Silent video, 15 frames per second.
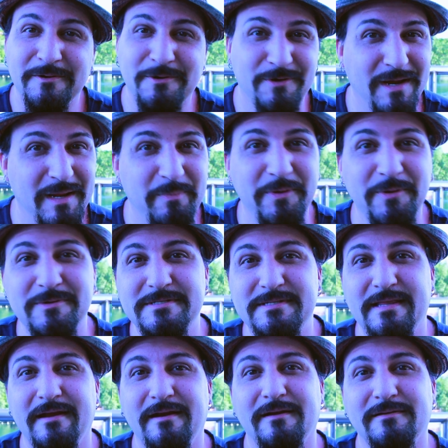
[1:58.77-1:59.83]
Grampy was
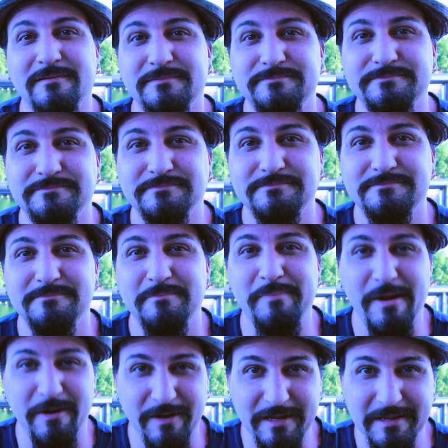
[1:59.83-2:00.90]
there,
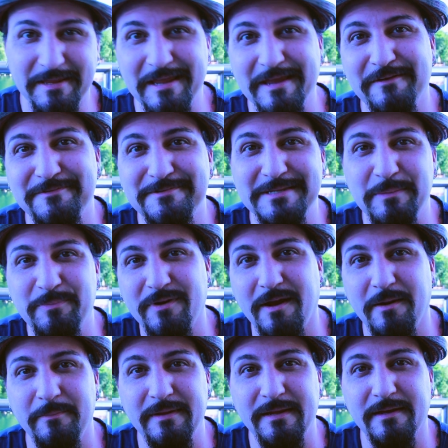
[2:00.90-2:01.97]
bearing gifts. He
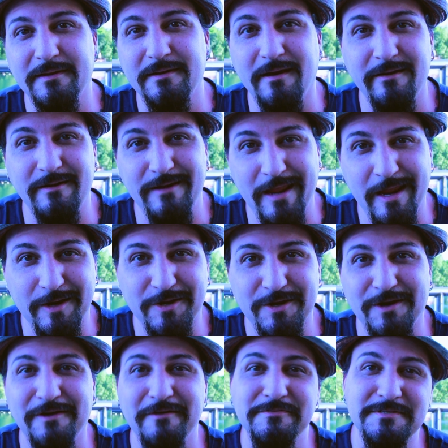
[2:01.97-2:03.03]
brought me a gun and
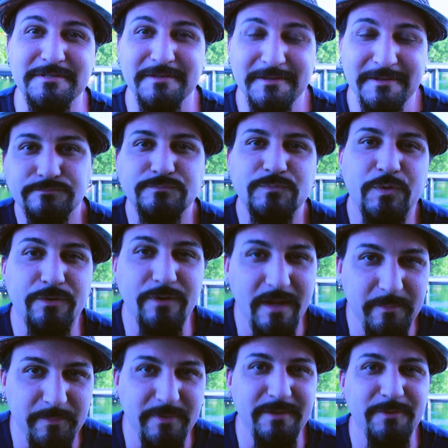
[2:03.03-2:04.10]
handcuffs.
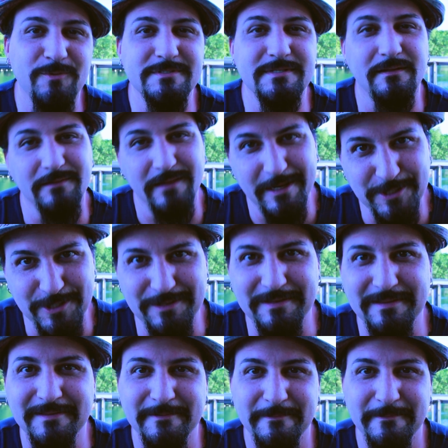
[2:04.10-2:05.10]
Grampy was a legend.